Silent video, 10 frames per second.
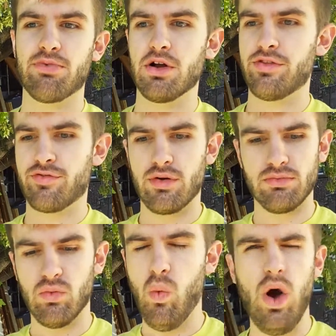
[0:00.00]
birth
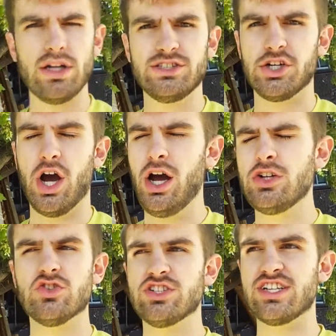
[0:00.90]
from one to
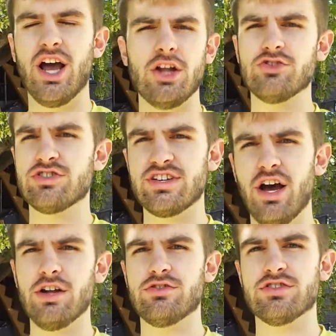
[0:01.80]
hundreds and hundreds and
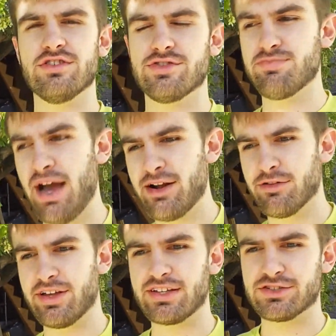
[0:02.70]
hundreds of
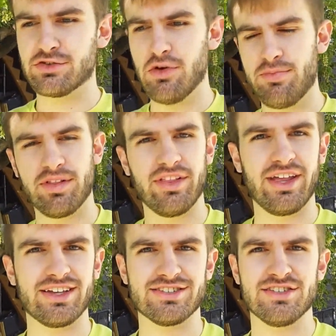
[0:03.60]
spiderlings,
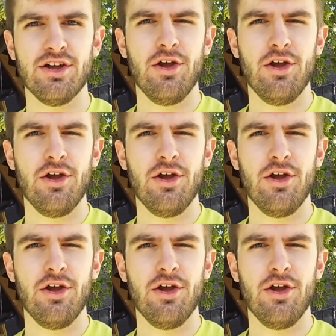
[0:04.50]
scorpionlings,